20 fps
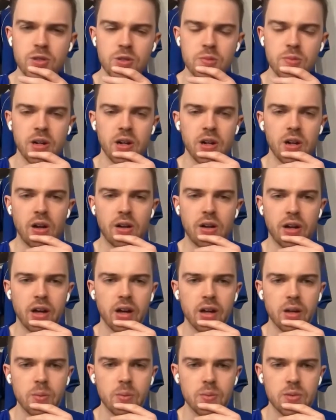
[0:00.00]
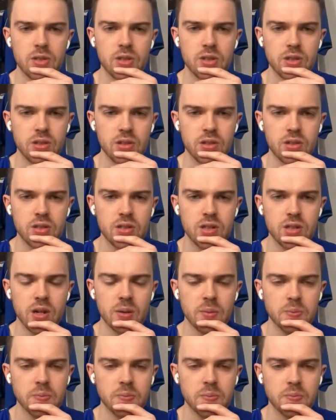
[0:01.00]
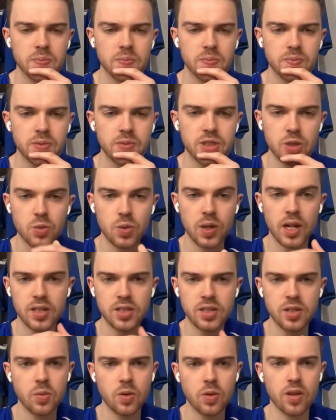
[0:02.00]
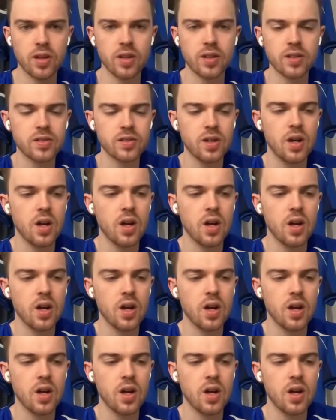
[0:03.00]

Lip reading: there's been a lot of games since we last did one of these.